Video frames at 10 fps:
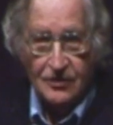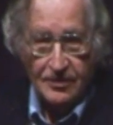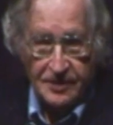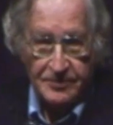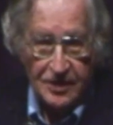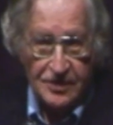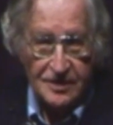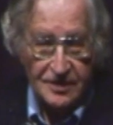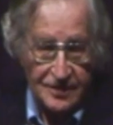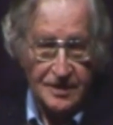Corporate
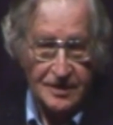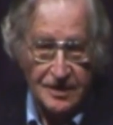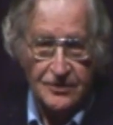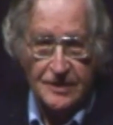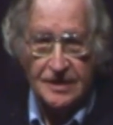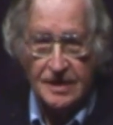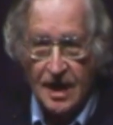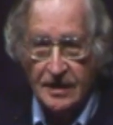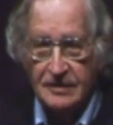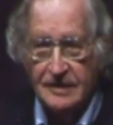personhood is an interesting
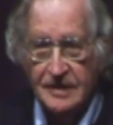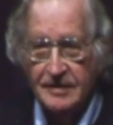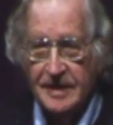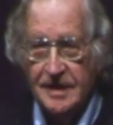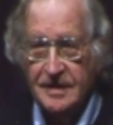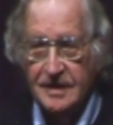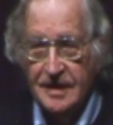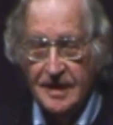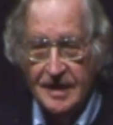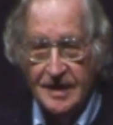doctrine. I
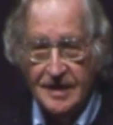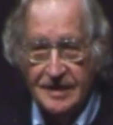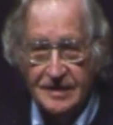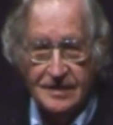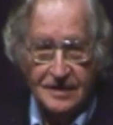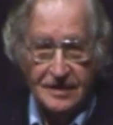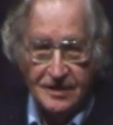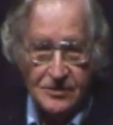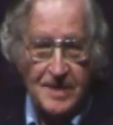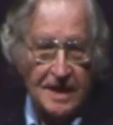mean,
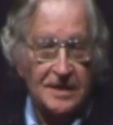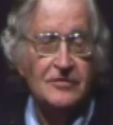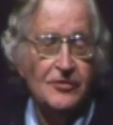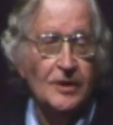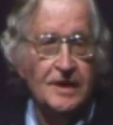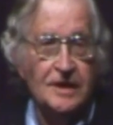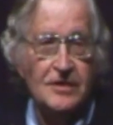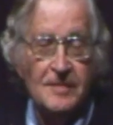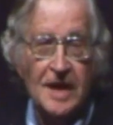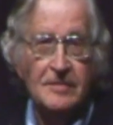it goes back to the
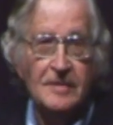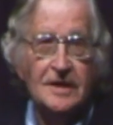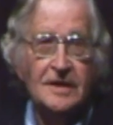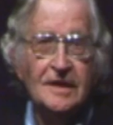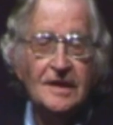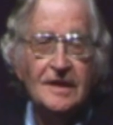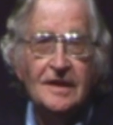14th Amendment,